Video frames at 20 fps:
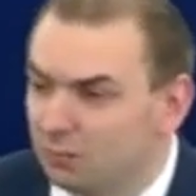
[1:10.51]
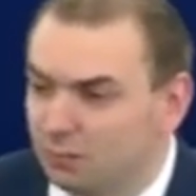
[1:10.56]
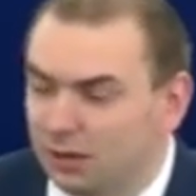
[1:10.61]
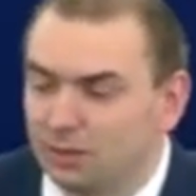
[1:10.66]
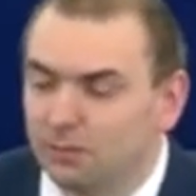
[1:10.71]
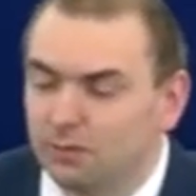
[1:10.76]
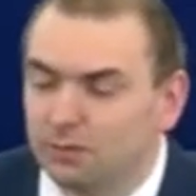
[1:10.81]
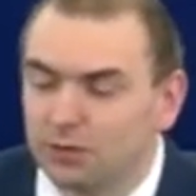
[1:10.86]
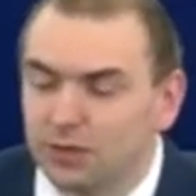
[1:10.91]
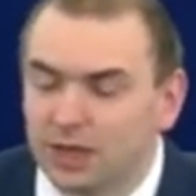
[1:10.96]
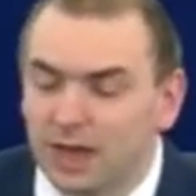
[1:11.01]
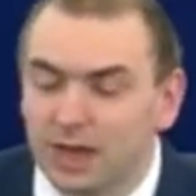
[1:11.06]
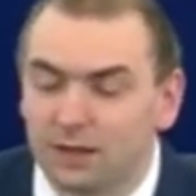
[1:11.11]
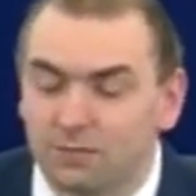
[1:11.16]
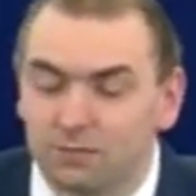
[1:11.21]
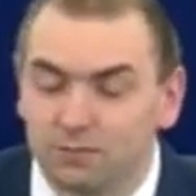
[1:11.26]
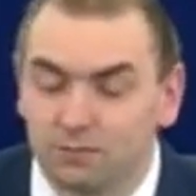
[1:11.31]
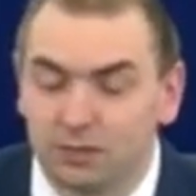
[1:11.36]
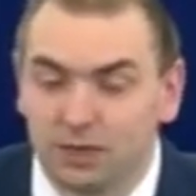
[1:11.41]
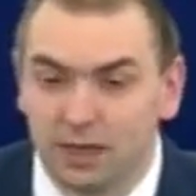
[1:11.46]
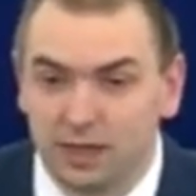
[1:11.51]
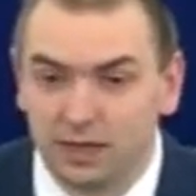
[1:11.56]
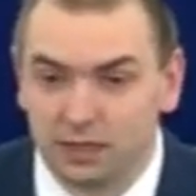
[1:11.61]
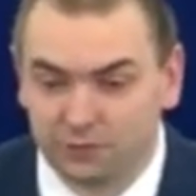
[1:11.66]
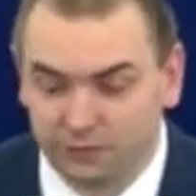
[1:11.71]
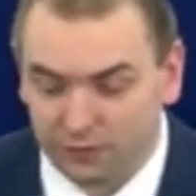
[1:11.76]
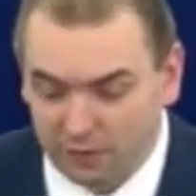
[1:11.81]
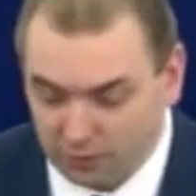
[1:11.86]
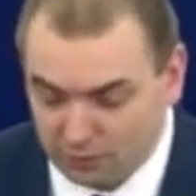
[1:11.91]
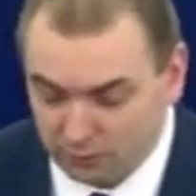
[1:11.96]
Well, that is
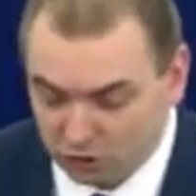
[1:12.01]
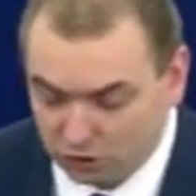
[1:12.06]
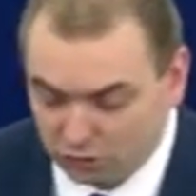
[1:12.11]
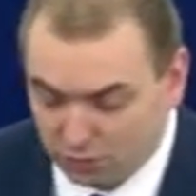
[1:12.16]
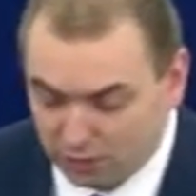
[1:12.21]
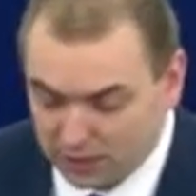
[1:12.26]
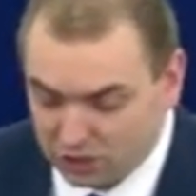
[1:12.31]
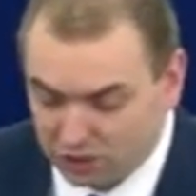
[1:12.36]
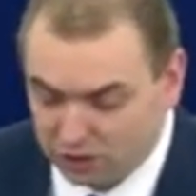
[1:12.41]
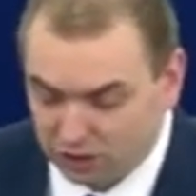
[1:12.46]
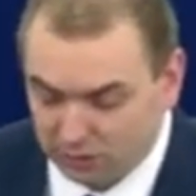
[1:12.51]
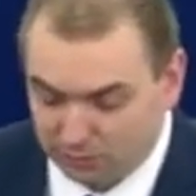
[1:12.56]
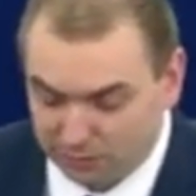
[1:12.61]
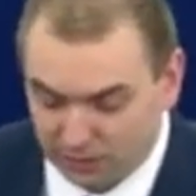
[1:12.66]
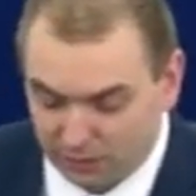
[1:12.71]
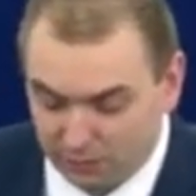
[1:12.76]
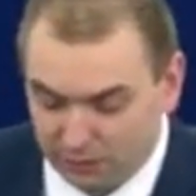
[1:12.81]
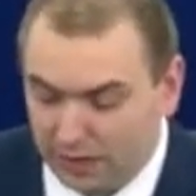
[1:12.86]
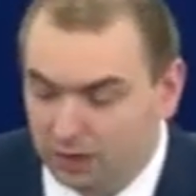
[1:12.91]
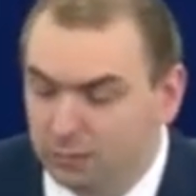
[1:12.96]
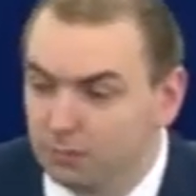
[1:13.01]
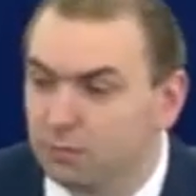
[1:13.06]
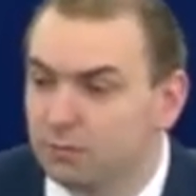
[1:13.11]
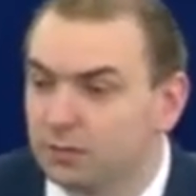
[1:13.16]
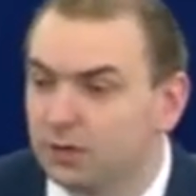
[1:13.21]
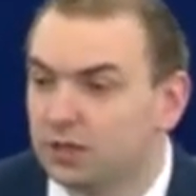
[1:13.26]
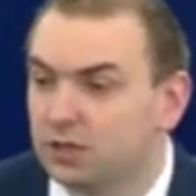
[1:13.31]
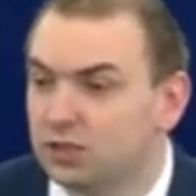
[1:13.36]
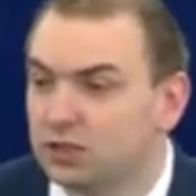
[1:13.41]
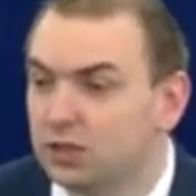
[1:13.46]
very much questionable at the moment,
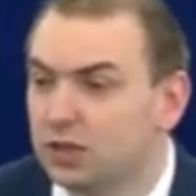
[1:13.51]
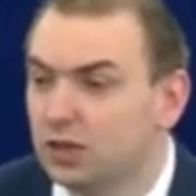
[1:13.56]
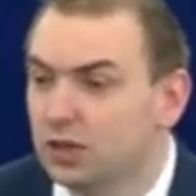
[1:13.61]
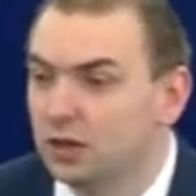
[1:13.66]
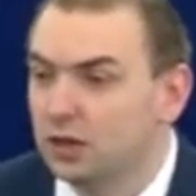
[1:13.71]
because